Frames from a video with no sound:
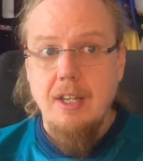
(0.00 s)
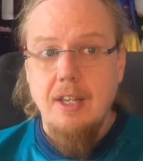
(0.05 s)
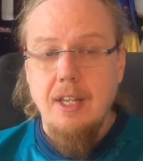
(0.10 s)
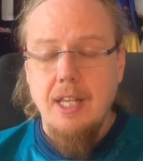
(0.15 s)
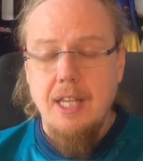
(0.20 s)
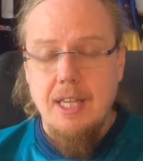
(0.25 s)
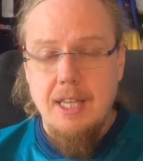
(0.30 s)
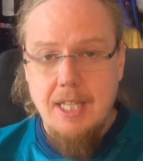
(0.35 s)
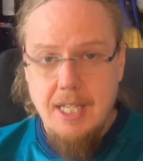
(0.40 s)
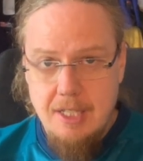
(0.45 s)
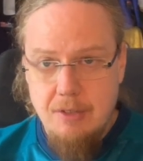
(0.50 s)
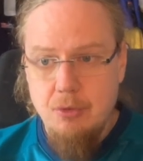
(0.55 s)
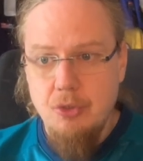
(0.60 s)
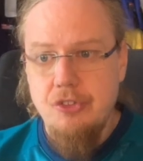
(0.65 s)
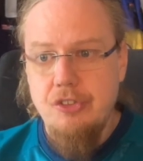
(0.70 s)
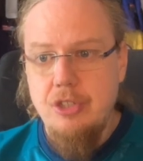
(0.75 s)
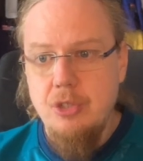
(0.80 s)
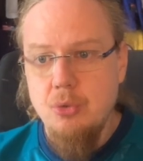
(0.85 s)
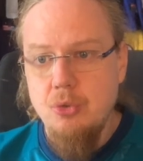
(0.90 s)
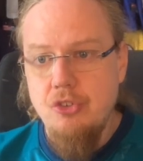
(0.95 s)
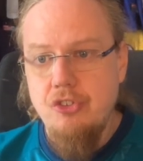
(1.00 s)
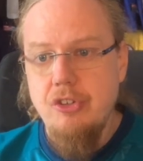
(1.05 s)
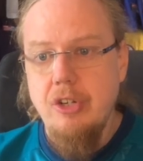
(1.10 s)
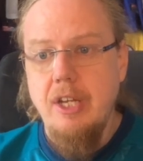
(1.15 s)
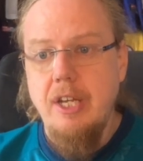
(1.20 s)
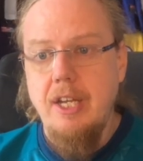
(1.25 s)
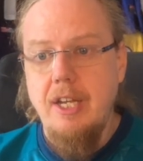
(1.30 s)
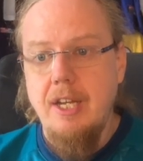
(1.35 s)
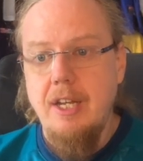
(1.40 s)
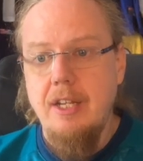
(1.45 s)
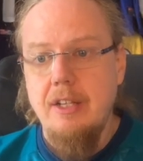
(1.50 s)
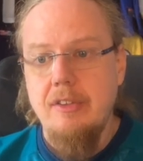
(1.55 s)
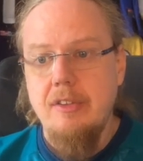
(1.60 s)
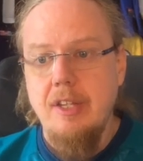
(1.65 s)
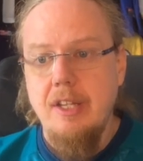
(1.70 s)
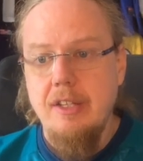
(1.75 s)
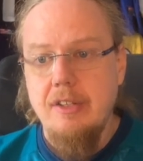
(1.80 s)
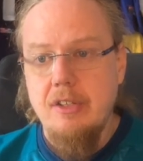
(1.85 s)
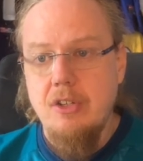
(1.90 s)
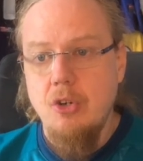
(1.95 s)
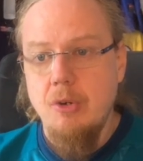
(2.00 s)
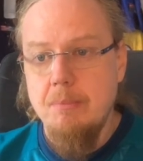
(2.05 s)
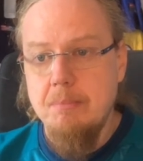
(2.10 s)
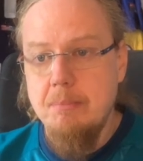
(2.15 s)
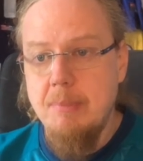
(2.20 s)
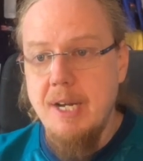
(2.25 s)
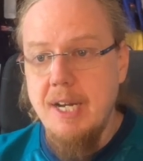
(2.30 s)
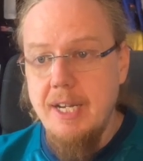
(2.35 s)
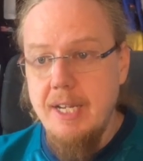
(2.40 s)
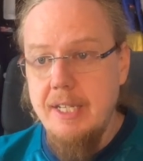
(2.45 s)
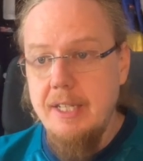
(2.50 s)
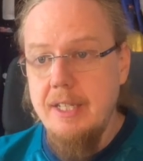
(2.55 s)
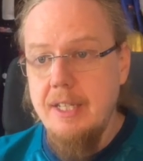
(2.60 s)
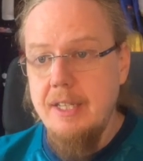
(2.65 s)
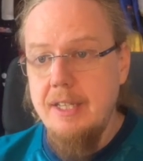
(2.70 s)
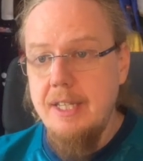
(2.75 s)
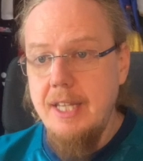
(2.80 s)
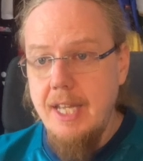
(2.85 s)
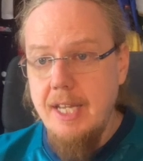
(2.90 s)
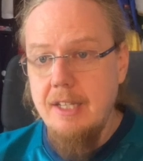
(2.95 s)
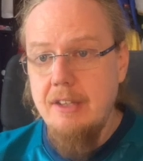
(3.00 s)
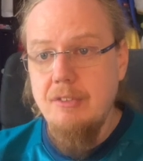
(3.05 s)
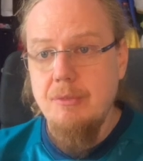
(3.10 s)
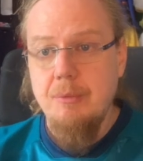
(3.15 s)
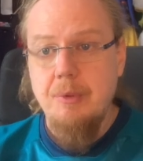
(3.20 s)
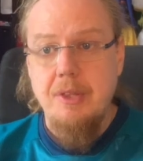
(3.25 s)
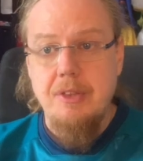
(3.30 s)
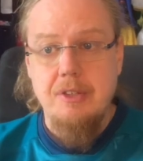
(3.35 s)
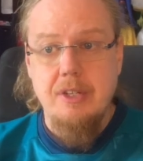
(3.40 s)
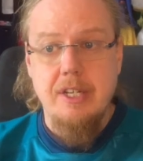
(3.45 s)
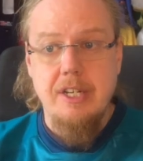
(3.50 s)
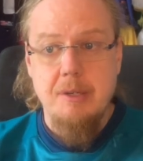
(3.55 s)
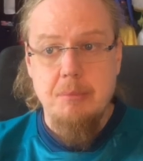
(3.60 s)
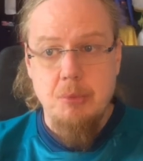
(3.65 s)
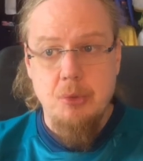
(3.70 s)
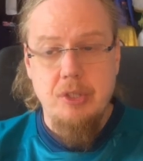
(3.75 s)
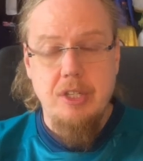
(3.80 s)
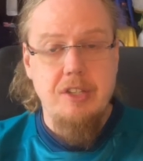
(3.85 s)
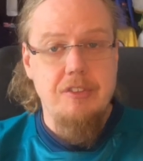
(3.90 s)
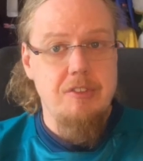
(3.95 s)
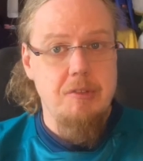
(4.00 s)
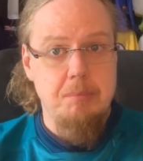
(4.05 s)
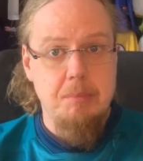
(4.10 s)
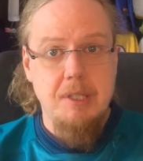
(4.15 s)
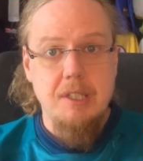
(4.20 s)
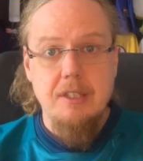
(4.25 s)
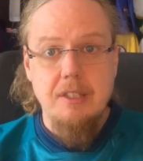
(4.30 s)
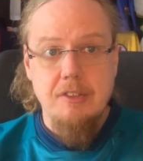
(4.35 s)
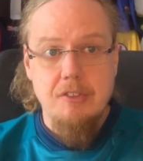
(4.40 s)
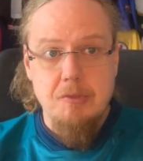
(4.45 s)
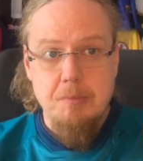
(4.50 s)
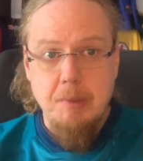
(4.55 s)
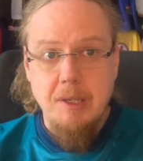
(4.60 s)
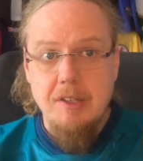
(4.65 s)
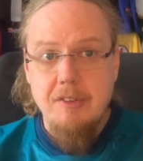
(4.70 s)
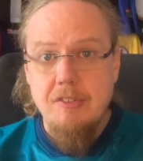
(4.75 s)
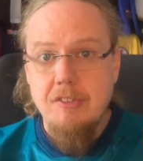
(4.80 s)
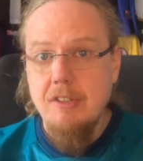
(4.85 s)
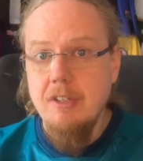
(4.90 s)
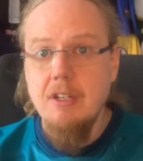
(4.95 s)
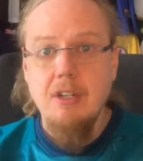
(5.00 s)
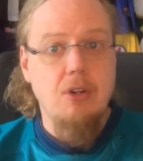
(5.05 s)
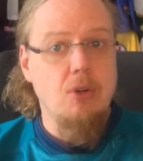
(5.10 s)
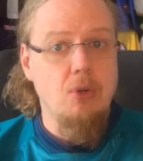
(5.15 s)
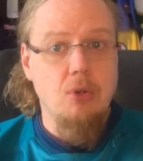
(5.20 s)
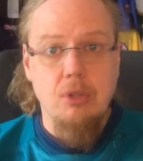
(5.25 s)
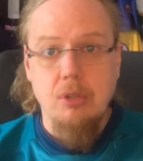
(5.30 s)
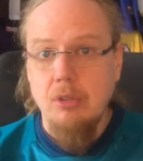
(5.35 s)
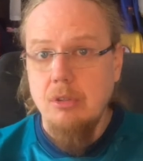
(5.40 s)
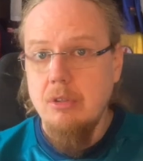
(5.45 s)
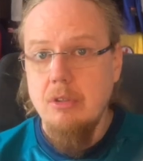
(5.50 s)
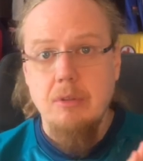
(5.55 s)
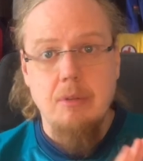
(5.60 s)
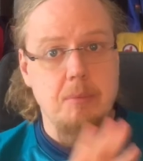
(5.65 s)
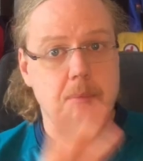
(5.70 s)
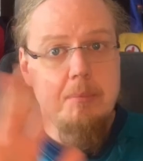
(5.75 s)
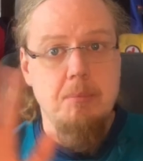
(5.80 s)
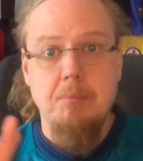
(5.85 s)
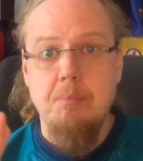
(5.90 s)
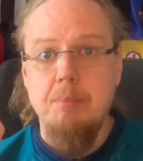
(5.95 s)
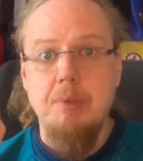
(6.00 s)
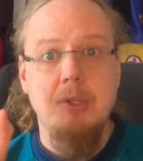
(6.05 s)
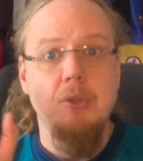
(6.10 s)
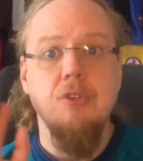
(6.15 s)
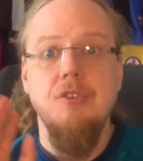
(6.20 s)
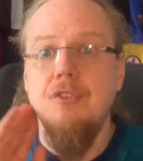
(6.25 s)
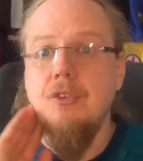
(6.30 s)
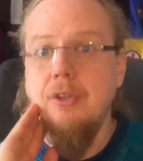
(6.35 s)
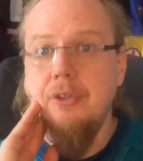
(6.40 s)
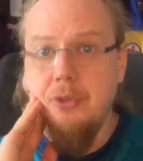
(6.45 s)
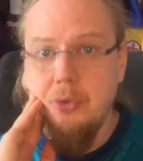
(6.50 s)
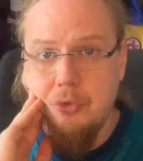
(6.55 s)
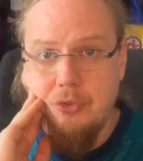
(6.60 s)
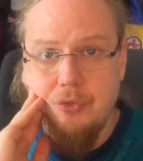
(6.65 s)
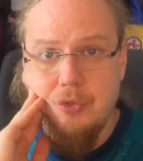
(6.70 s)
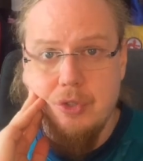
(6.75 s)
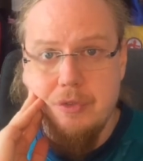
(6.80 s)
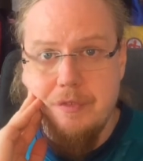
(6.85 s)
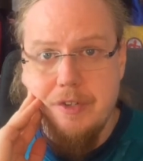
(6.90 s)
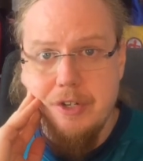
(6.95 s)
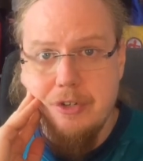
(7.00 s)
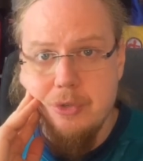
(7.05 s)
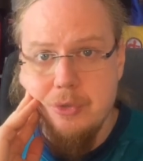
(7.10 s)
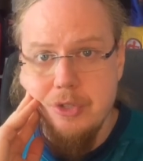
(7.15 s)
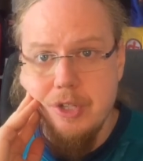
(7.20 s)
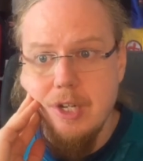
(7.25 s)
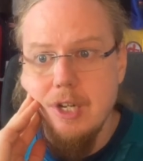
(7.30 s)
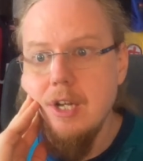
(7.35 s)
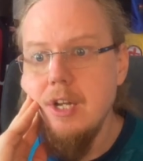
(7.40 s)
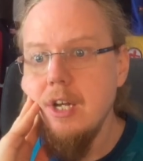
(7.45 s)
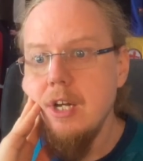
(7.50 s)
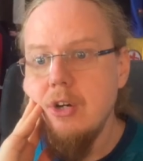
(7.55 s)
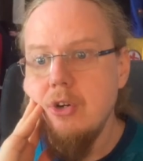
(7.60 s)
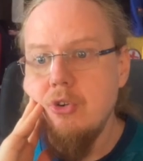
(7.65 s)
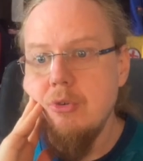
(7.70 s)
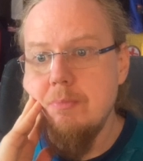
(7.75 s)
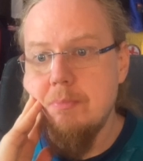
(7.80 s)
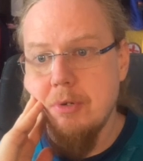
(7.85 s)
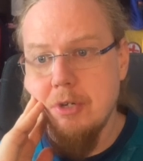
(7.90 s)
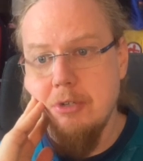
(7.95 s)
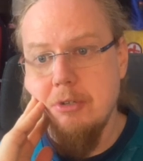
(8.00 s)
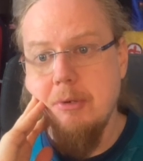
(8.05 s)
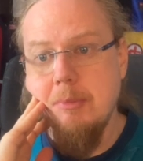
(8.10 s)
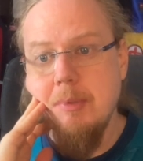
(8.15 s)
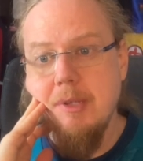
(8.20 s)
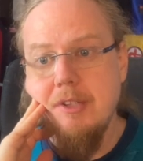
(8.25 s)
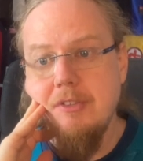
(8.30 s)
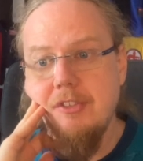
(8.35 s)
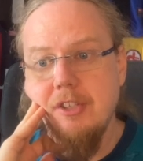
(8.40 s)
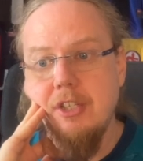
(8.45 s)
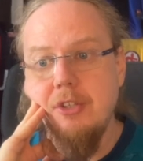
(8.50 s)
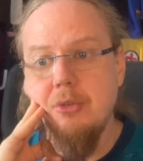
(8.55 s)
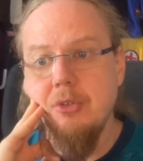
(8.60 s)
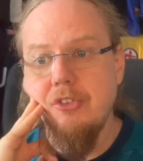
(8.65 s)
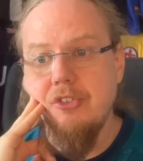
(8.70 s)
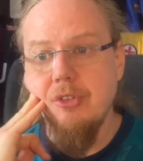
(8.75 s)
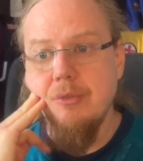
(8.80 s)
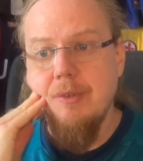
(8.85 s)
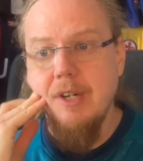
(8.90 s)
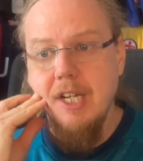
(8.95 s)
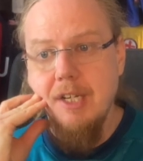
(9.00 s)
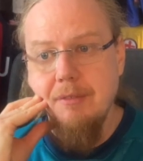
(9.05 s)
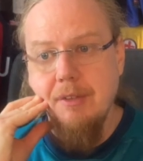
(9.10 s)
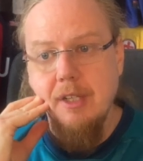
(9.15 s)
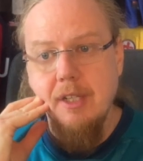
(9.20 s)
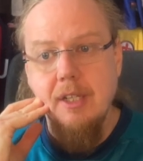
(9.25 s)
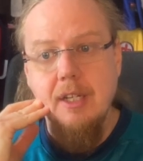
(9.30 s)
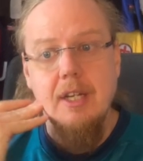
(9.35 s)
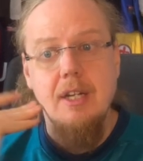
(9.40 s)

That was huge. And that combined that with Cremonese beating Spezia, all beautiful news for Verona, who probably secured survival.